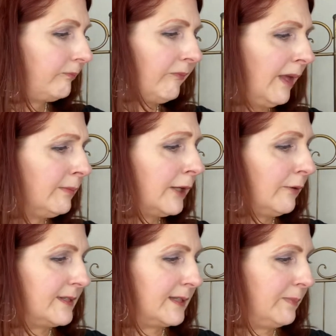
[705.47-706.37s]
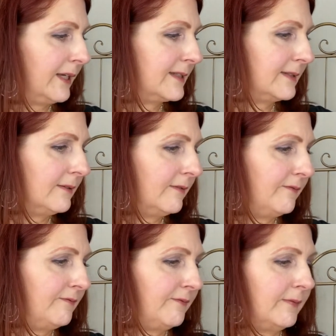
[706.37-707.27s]
I'm not always the biggest
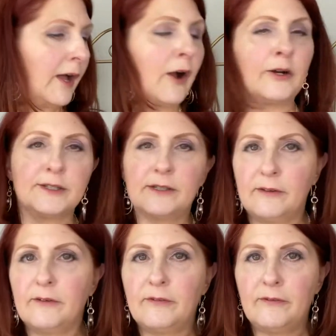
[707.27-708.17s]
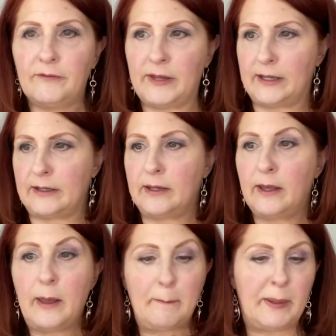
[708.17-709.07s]
heart fan,
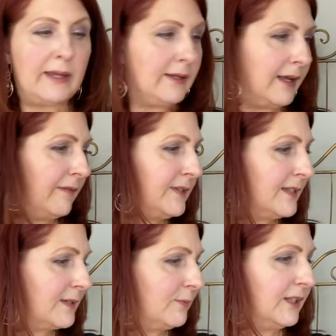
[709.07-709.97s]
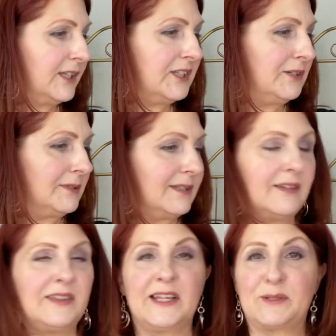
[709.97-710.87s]
but I've done some really cute
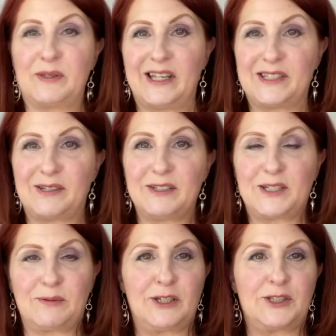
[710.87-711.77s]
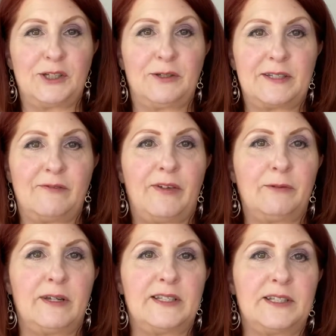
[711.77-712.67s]
things with it. So I just want to show you some
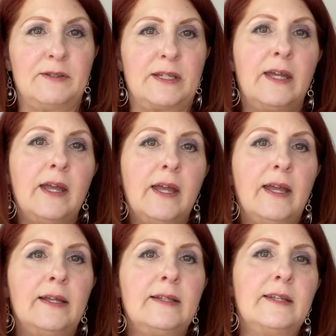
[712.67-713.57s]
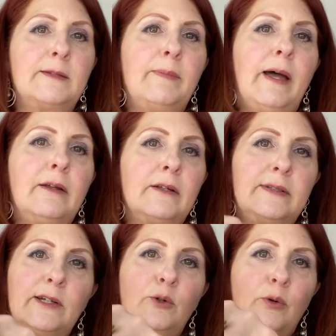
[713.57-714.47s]
fun ways to use it. And it's about,
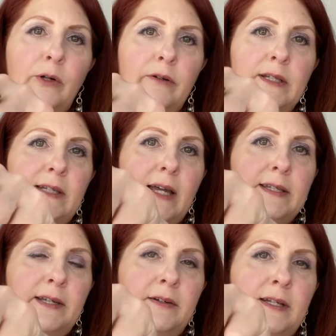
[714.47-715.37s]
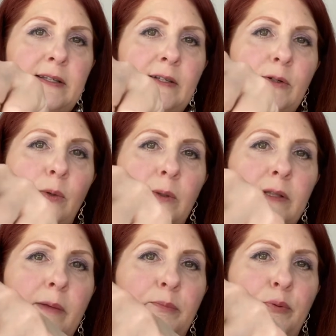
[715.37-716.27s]
say, a quarter in size here. It is in gold,
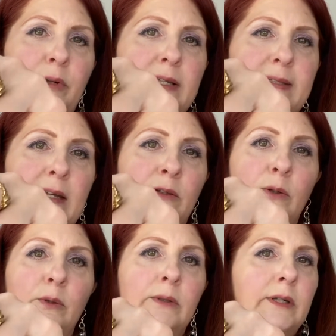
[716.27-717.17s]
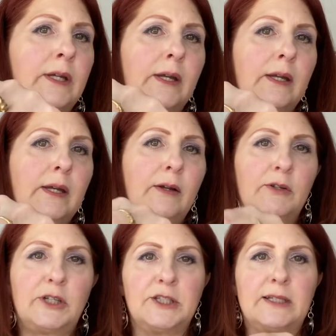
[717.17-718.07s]
in the pretty satin gold,
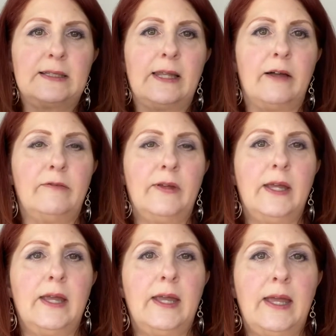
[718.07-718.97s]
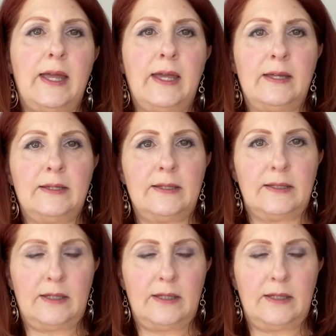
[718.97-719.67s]
which I just love. And